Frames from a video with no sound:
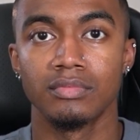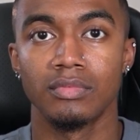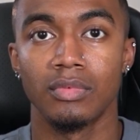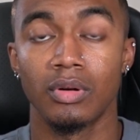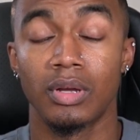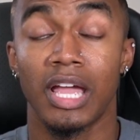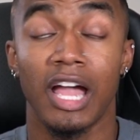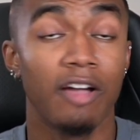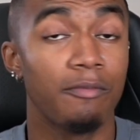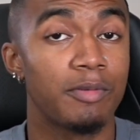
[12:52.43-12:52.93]

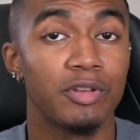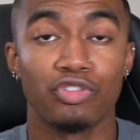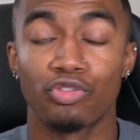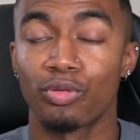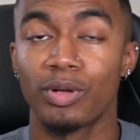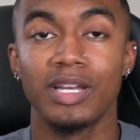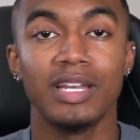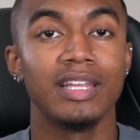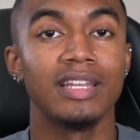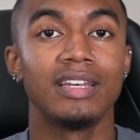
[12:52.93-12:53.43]
Okay, I've been
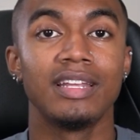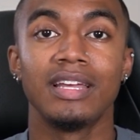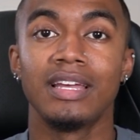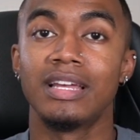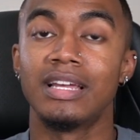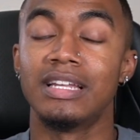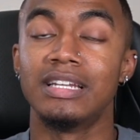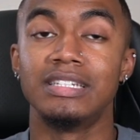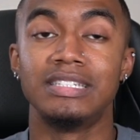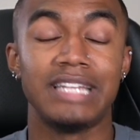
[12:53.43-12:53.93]
treated
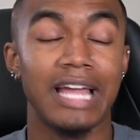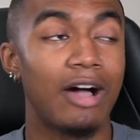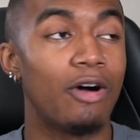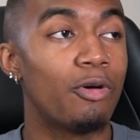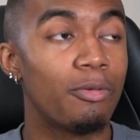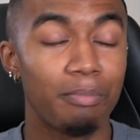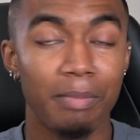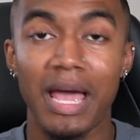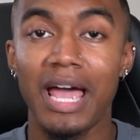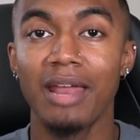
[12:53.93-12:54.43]

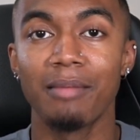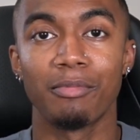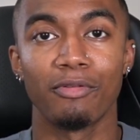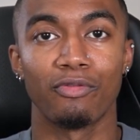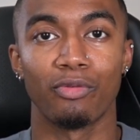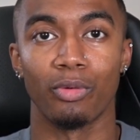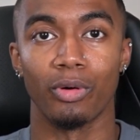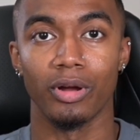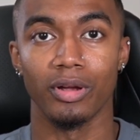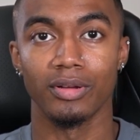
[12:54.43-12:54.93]
down bad
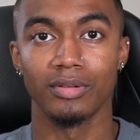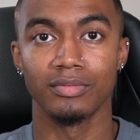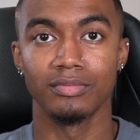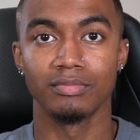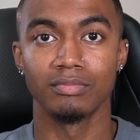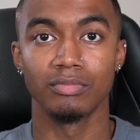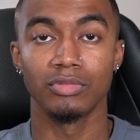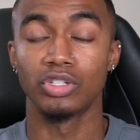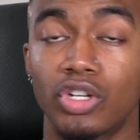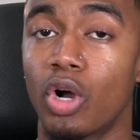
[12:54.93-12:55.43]
before,
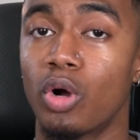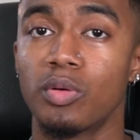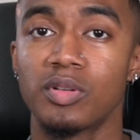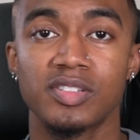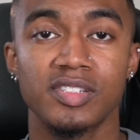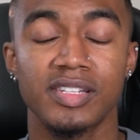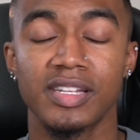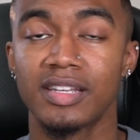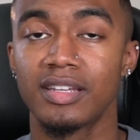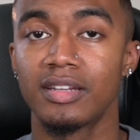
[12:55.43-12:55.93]

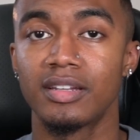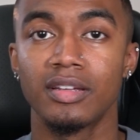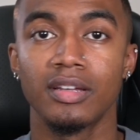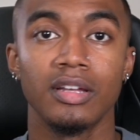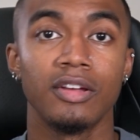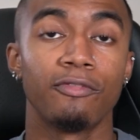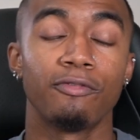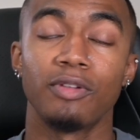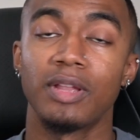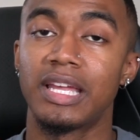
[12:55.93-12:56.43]
ghosted,
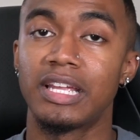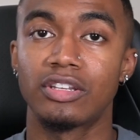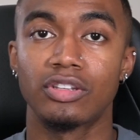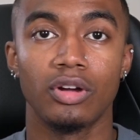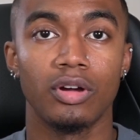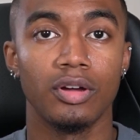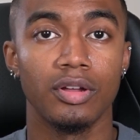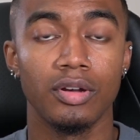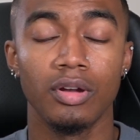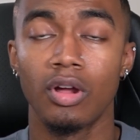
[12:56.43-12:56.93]
flaked
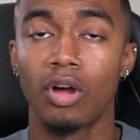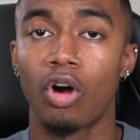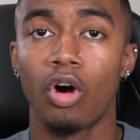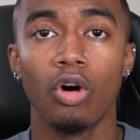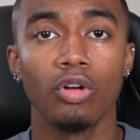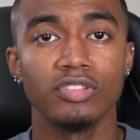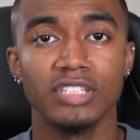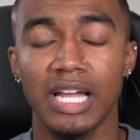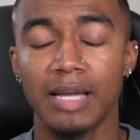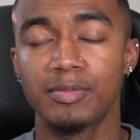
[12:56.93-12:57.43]
on,
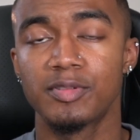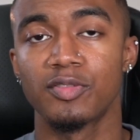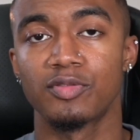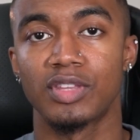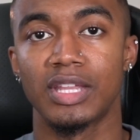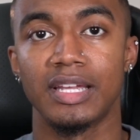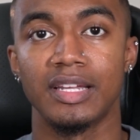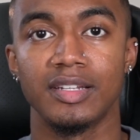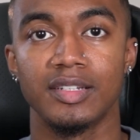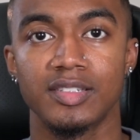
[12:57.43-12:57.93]
all types of
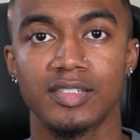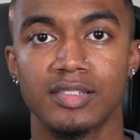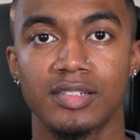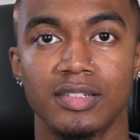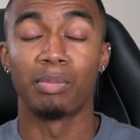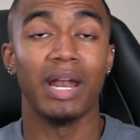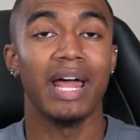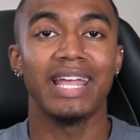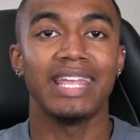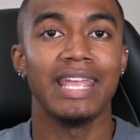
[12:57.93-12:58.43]
things.
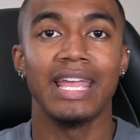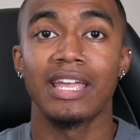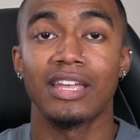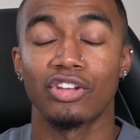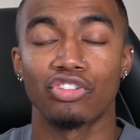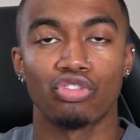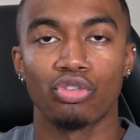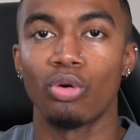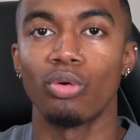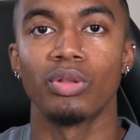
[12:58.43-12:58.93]
But I can't
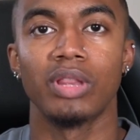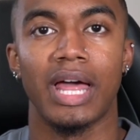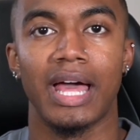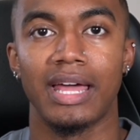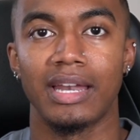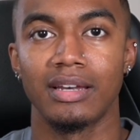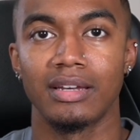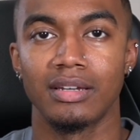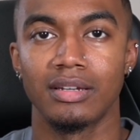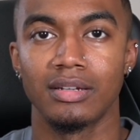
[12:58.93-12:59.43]
control that.